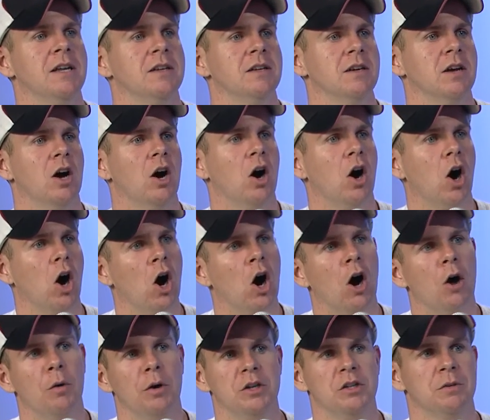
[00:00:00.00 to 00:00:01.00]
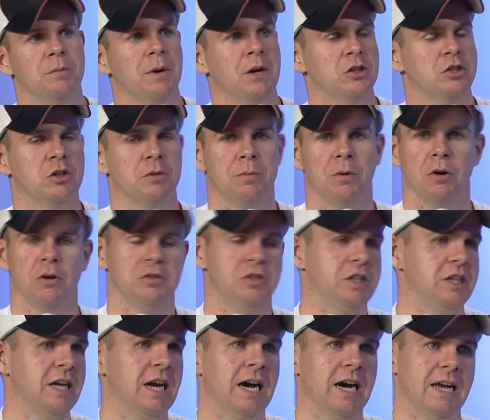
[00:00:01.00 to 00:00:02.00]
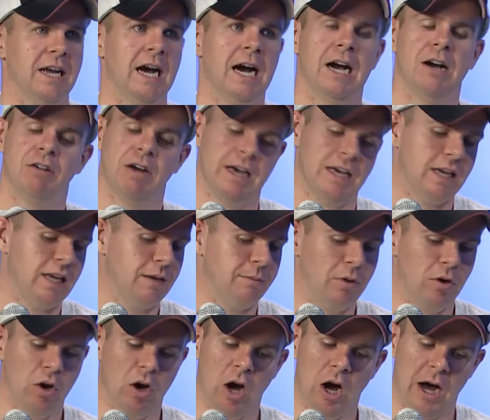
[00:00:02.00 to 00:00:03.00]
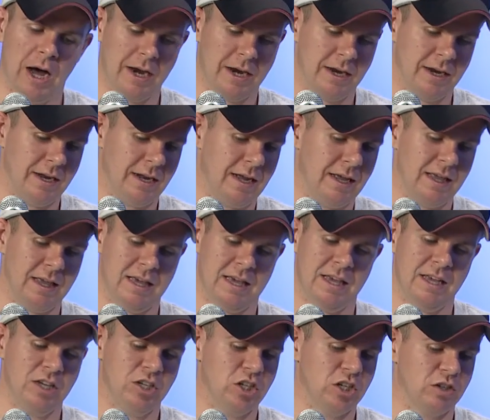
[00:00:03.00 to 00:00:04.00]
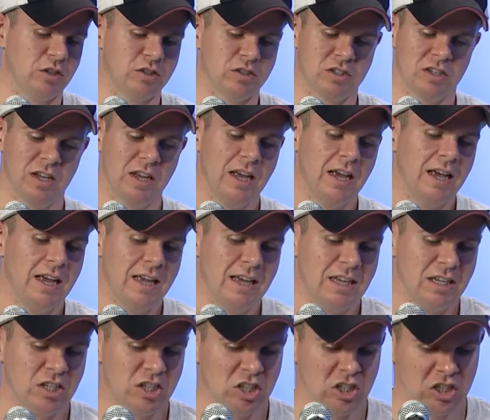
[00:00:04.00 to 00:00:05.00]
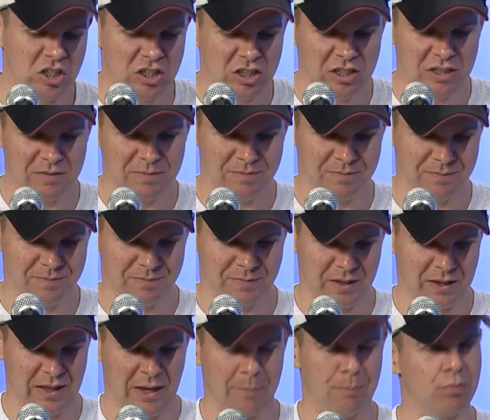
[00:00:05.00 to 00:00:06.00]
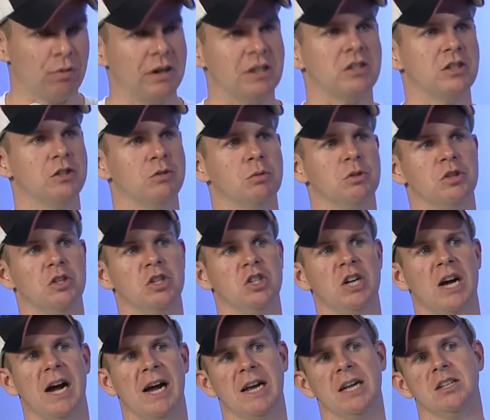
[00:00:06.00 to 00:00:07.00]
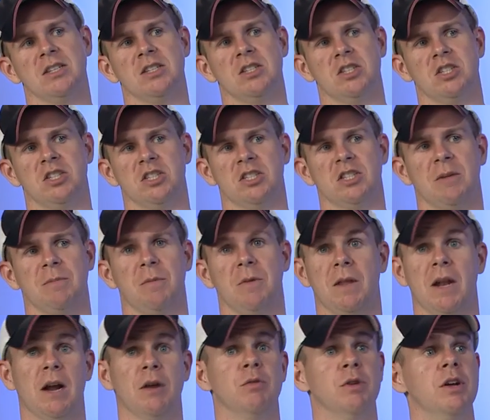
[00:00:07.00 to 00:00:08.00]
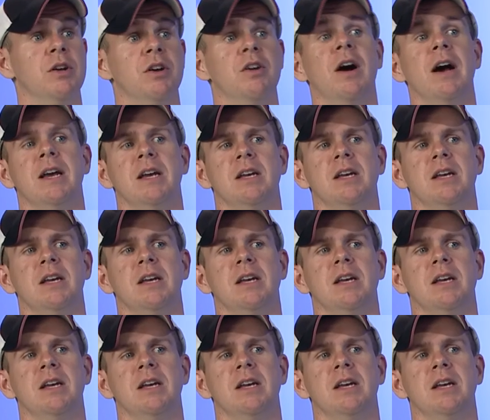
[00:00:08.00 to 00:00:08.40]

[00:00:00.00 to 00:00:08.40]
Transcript: Oh, okay. Always Buster a Buster Posey guy. I like him a lot. He just, he's just that presence with the Giants is just something that I really like.